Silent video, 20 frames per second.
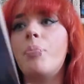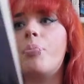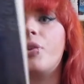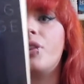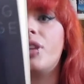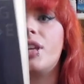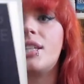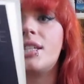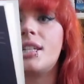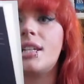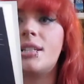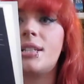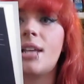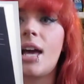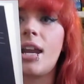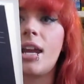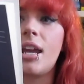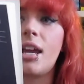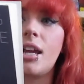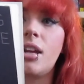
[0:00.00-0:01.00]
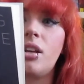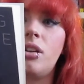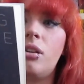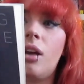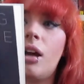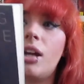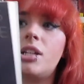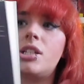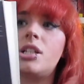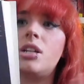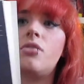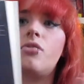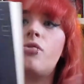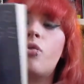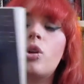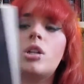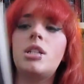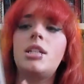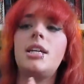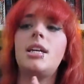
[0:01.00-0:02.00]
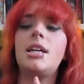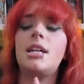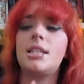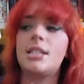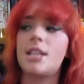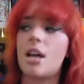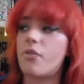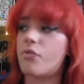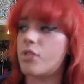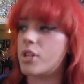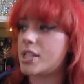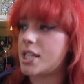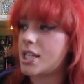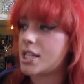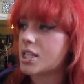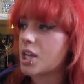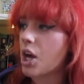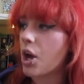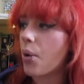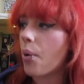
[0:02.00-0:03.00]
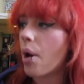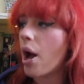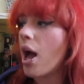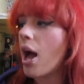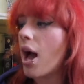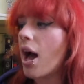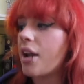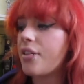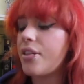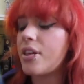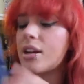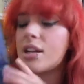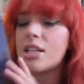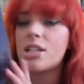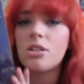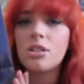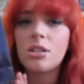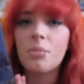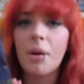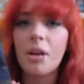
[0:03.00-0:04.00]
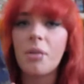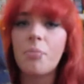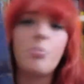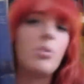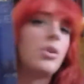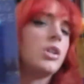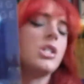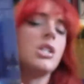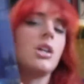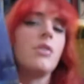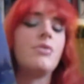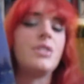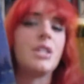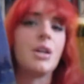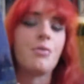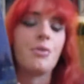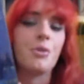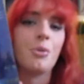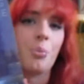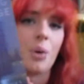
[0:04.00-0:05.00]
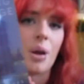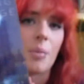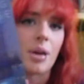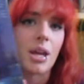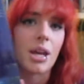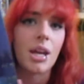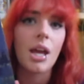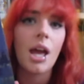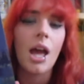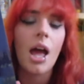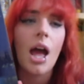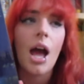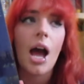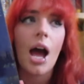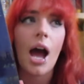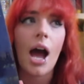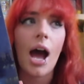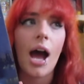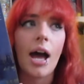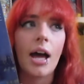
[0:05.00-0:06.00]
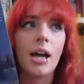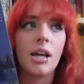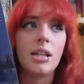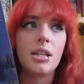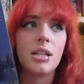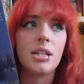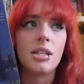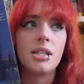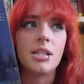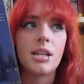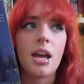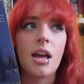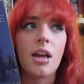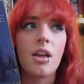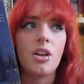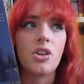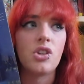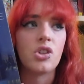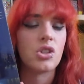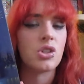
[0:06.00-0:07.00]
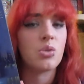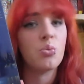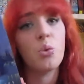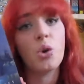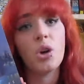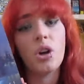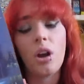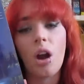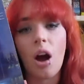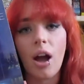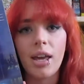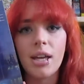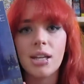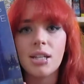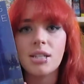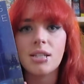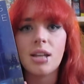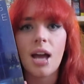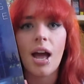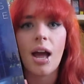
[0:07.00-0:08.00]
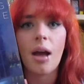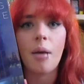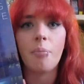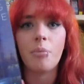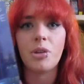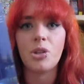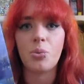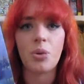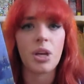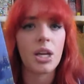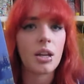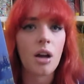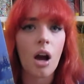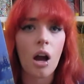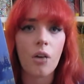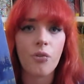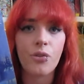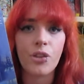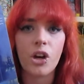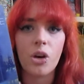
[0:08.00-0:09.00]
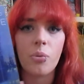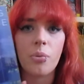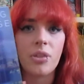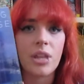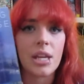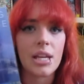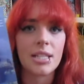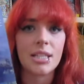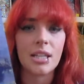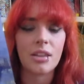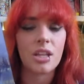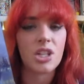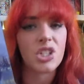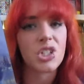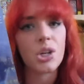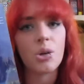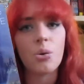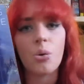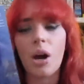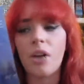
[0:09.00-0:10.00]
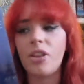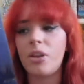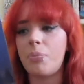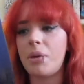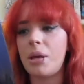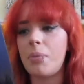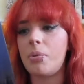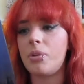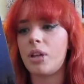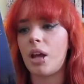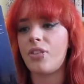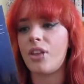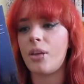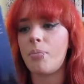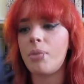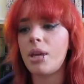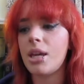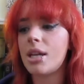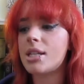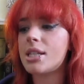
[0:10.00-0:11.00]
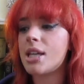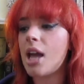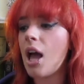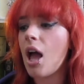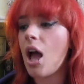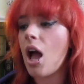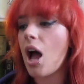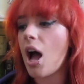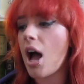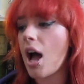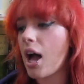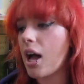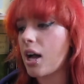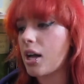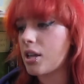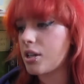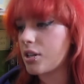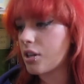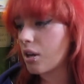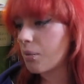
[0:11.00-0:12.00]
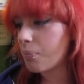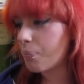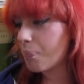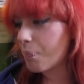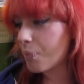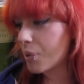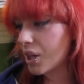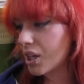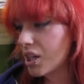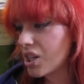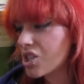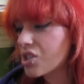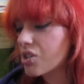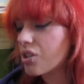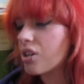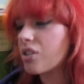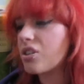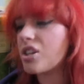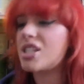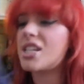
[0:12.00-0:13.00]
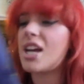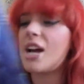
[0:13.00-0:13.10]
But this is set in 1940 in San Francisco. I think it's just about a bunch of different women and just one night between all of them and things that they do and the people that they meet, and I'm pretty sure this